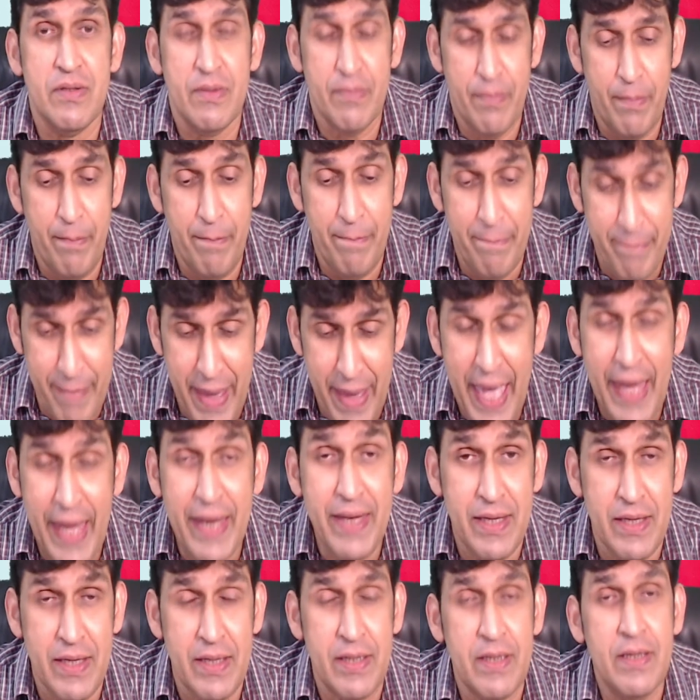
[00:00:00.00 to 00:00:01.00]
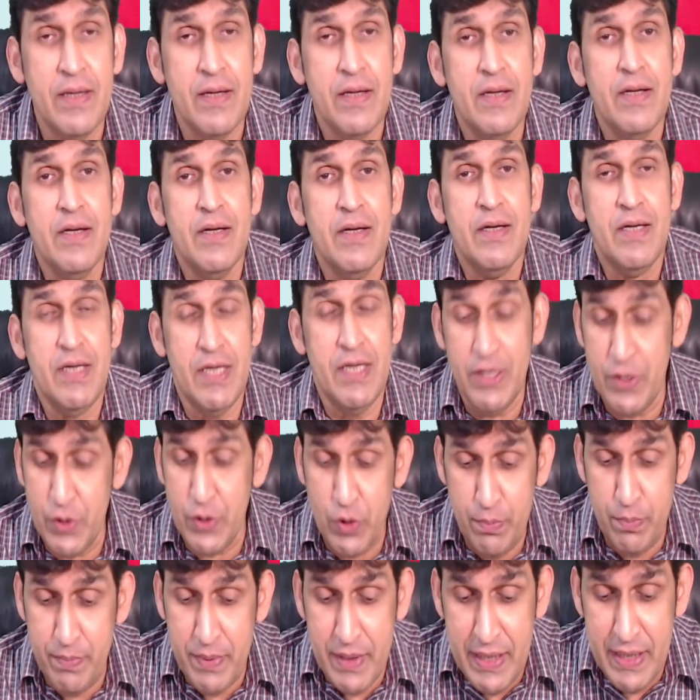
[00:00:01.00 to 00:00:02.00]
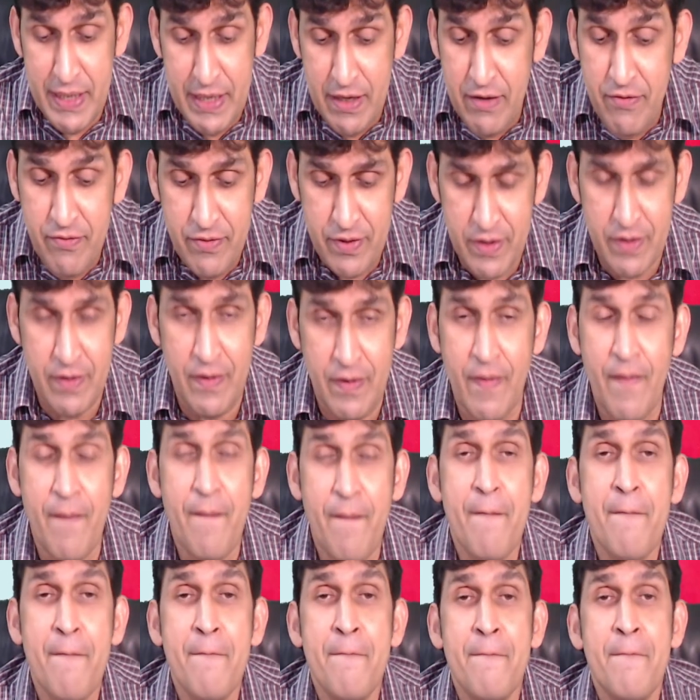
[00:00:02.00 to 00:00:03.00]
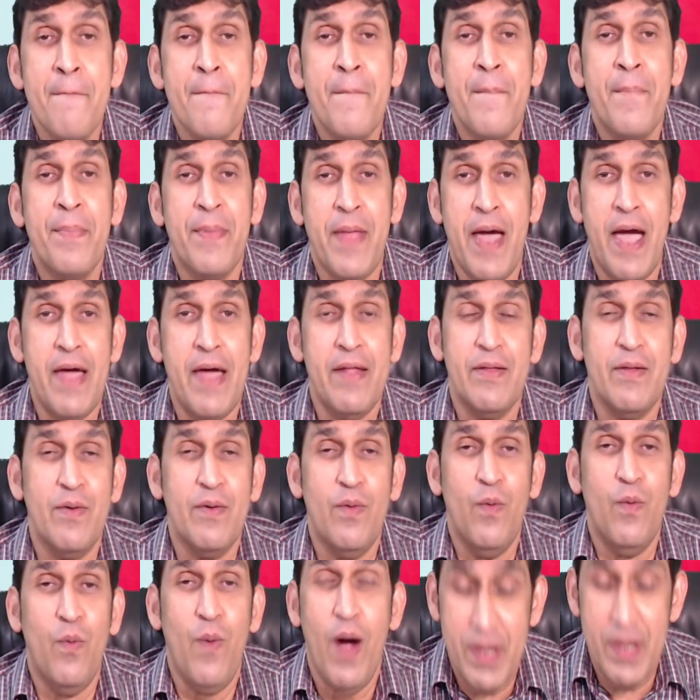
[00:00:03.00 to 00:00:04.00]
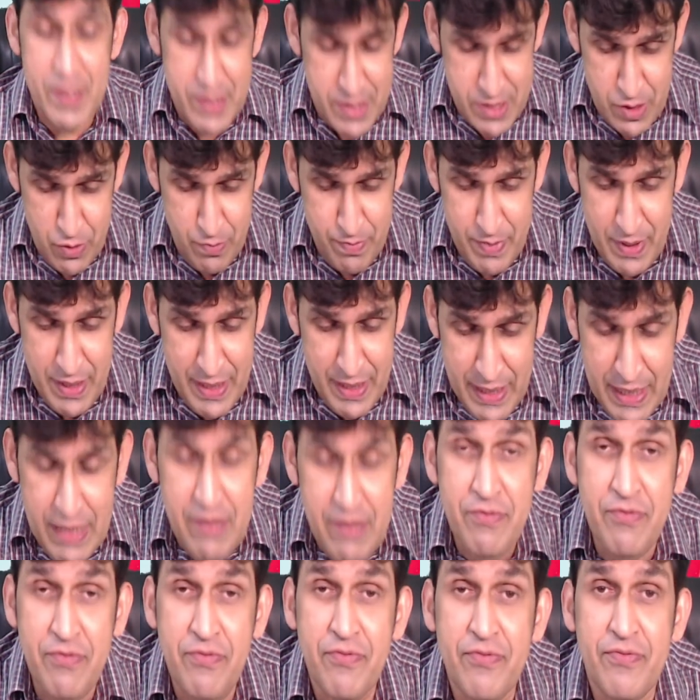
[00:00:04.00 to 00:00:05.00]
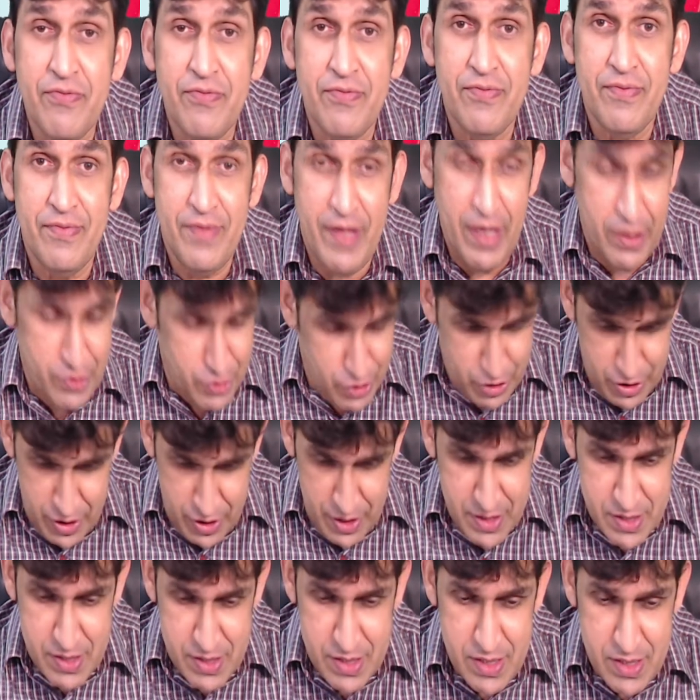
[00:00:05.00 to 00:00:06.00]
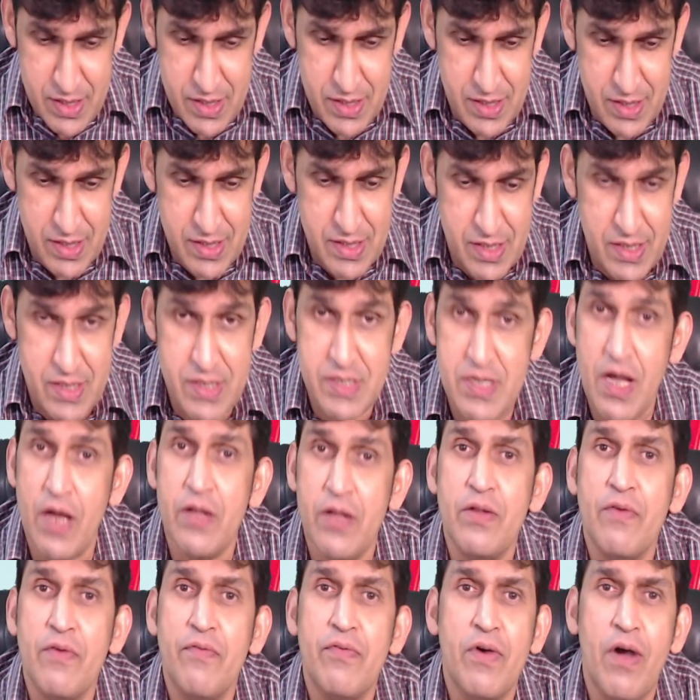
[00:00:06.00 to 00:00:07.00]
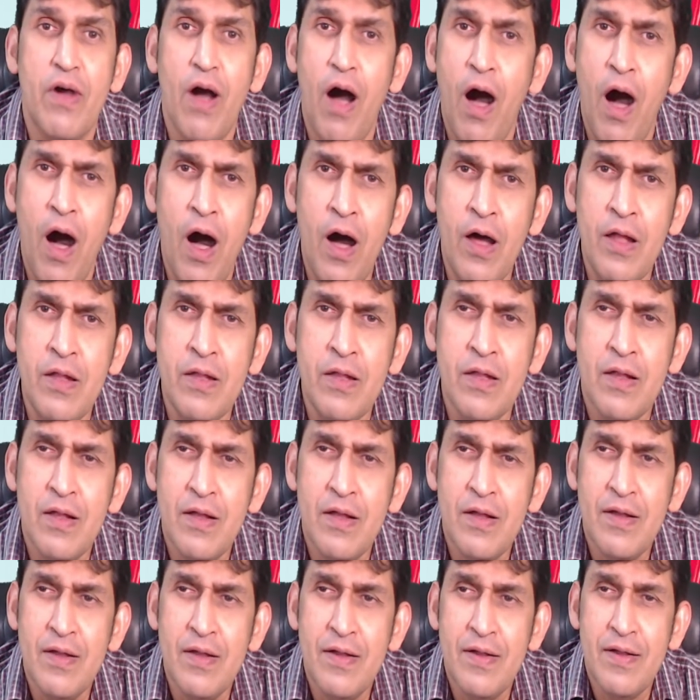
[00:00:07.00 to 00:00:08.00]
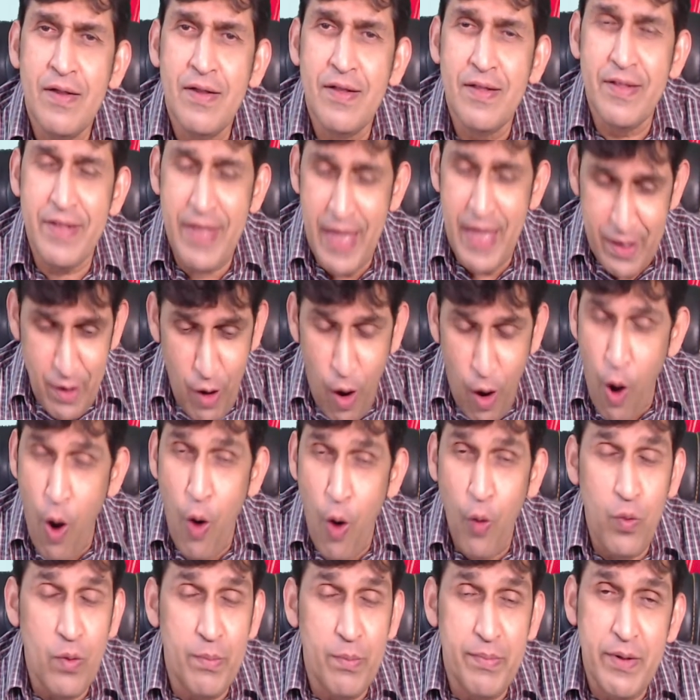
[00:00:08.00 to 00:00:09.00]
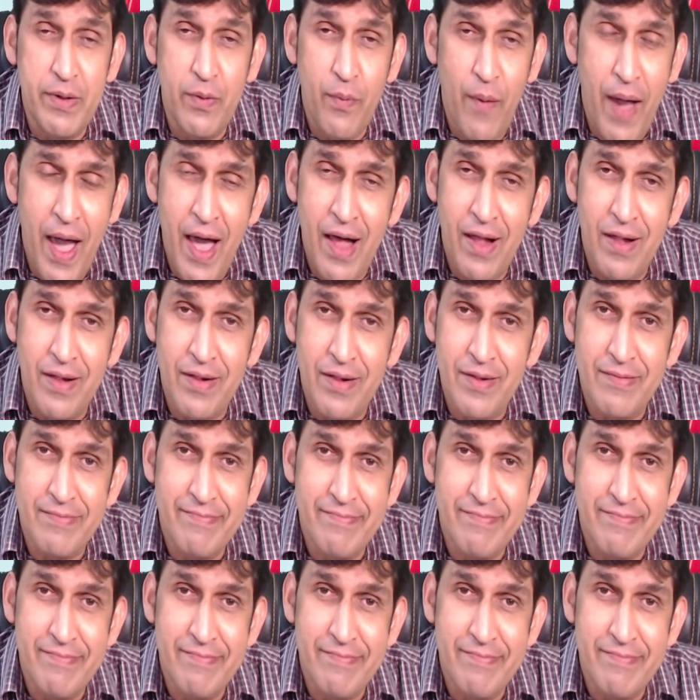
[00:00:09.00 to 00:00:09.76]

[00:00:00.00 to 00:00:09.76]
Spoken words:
many into believing that once you believe that Jesus is the Son of God, then all will be well.